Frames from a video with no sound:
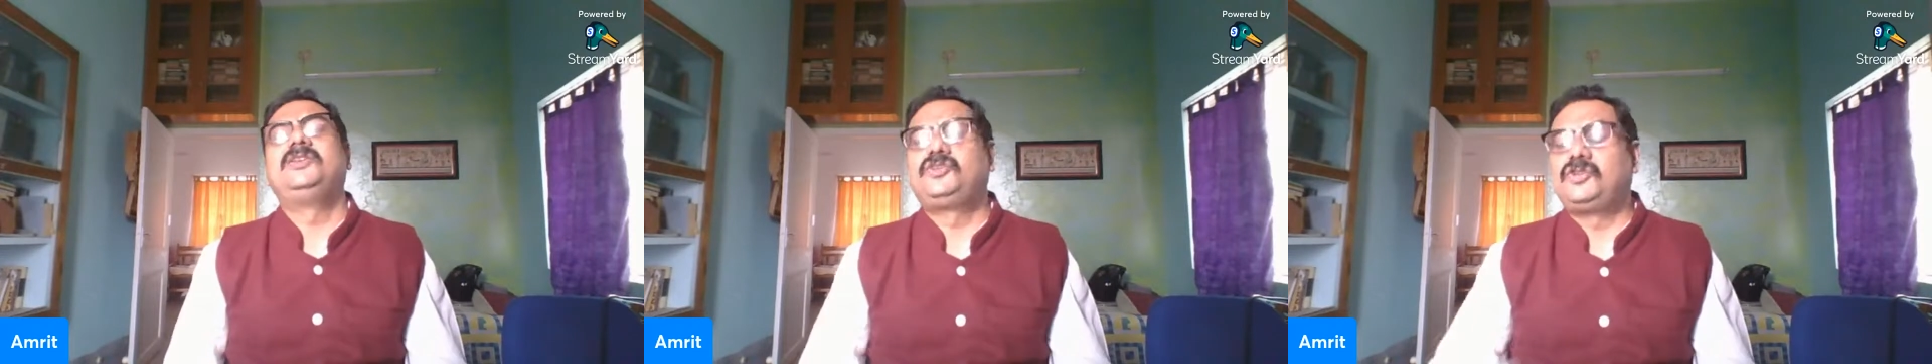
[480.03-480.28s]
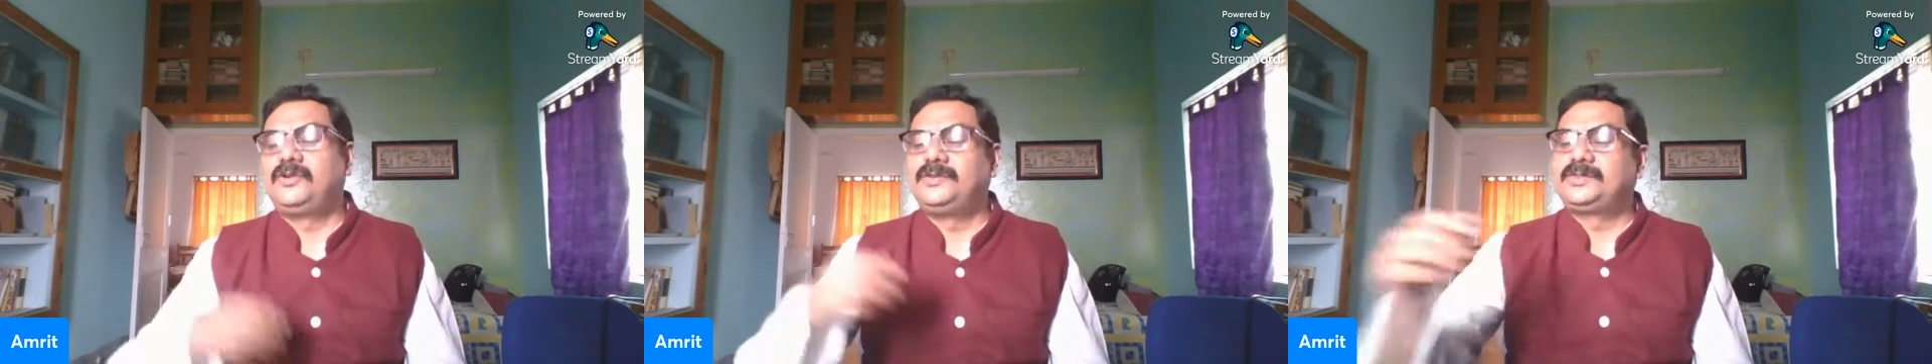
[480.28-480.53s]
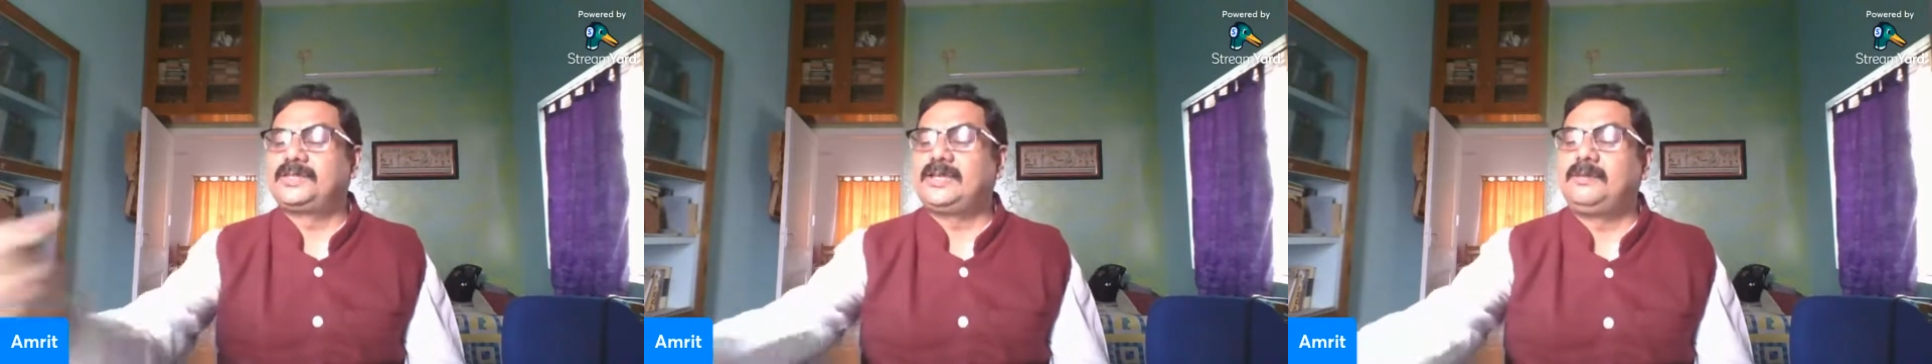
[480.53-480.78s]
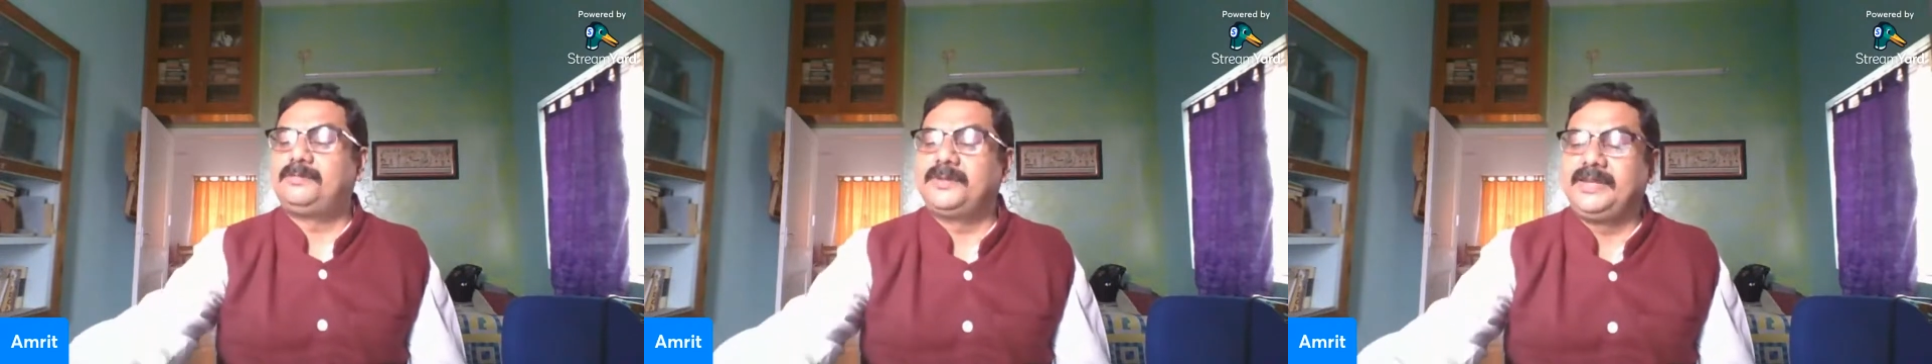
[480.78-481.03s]
insurance
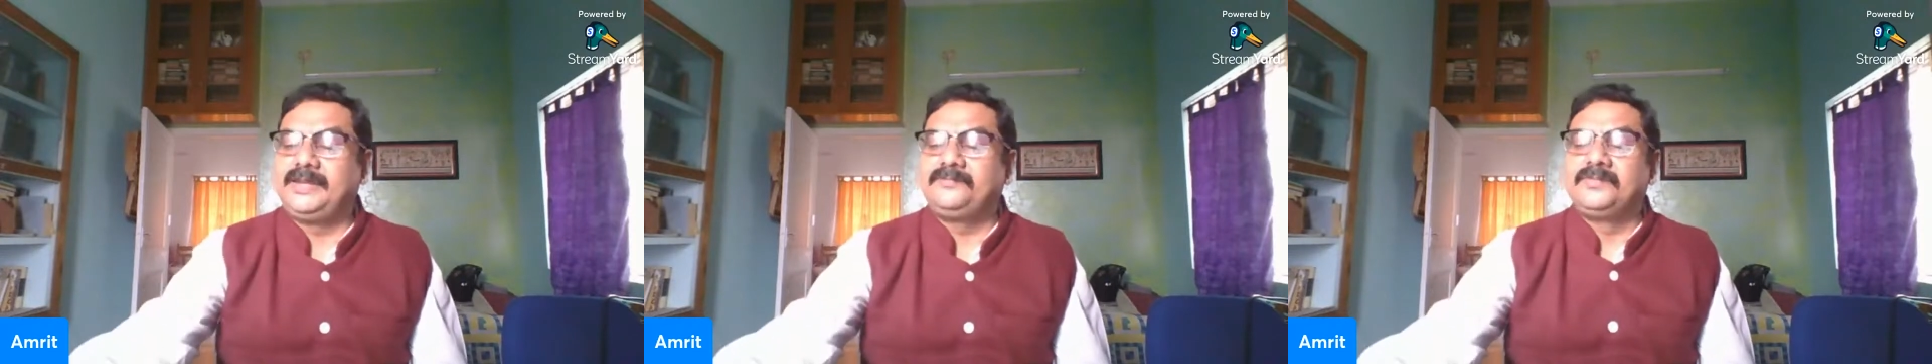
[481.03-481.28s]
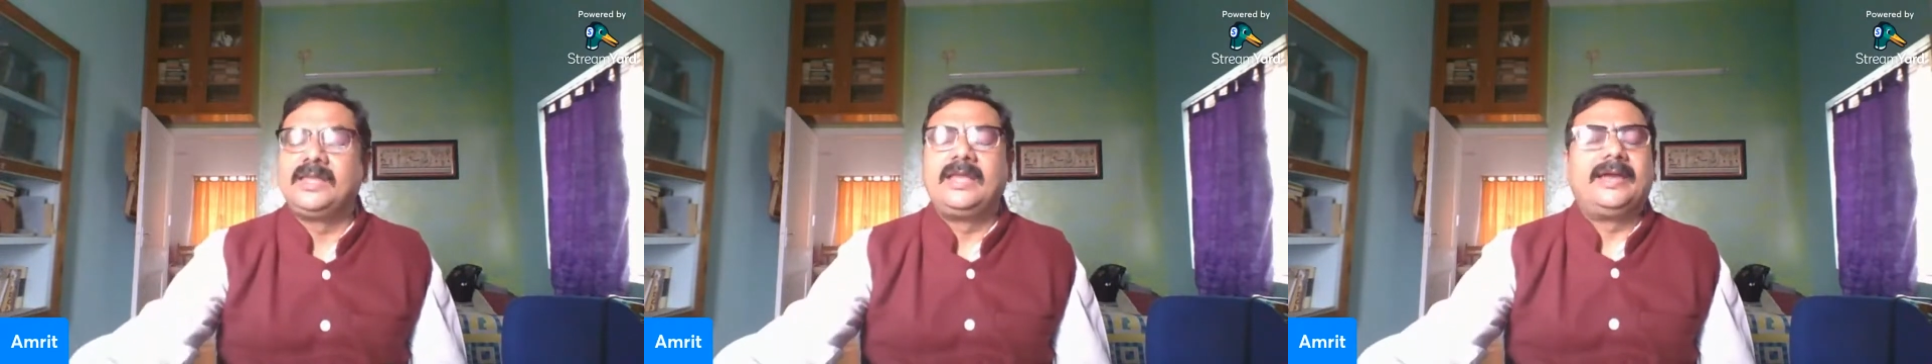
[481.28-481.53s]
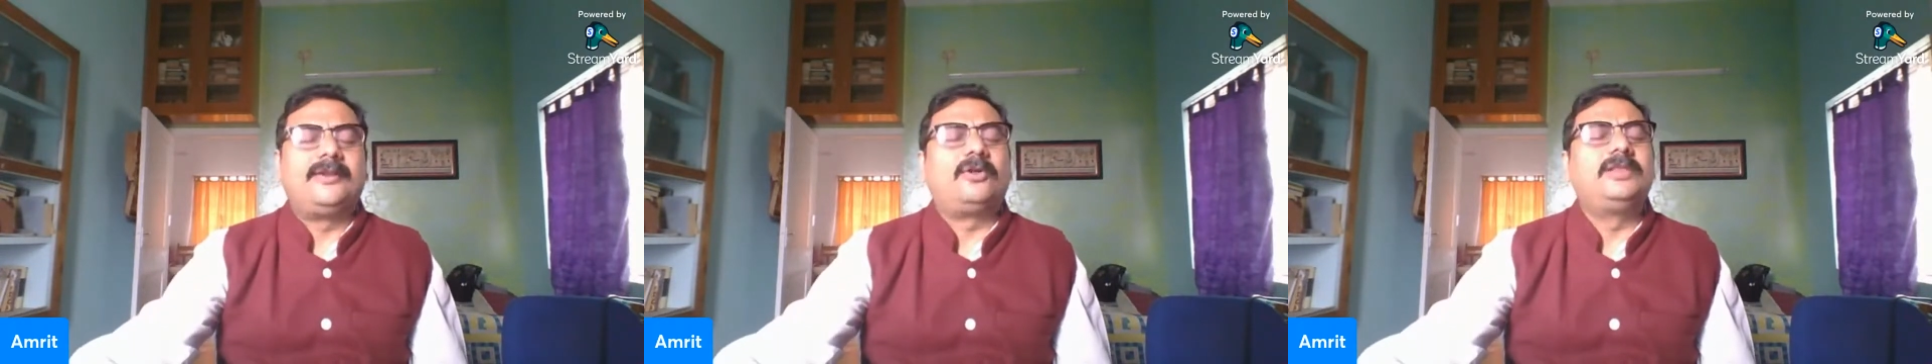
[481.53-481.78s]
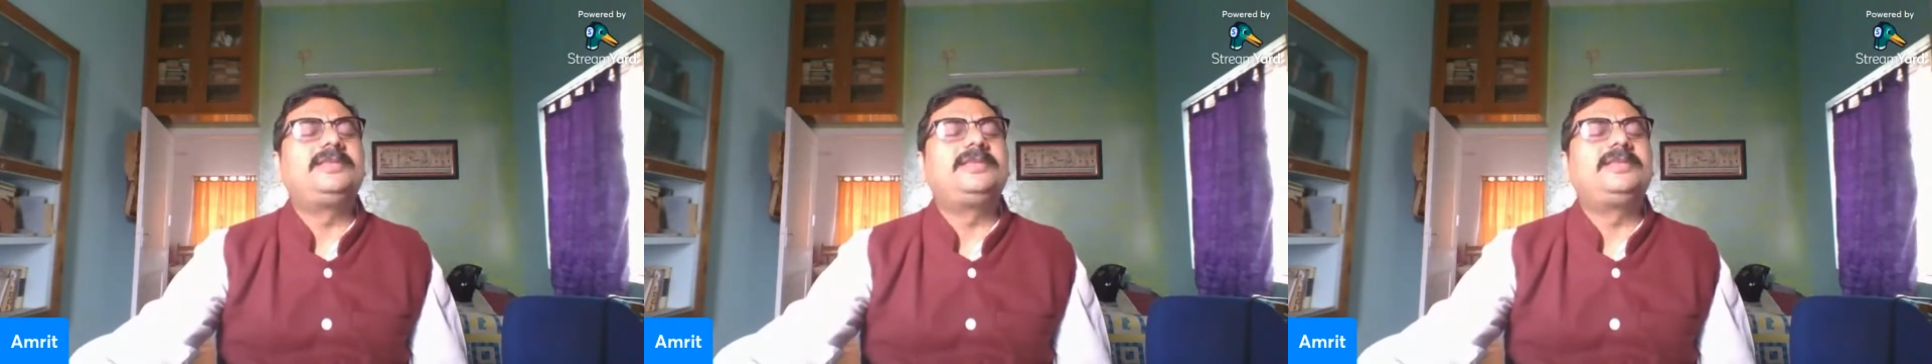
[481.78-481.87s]
company. And all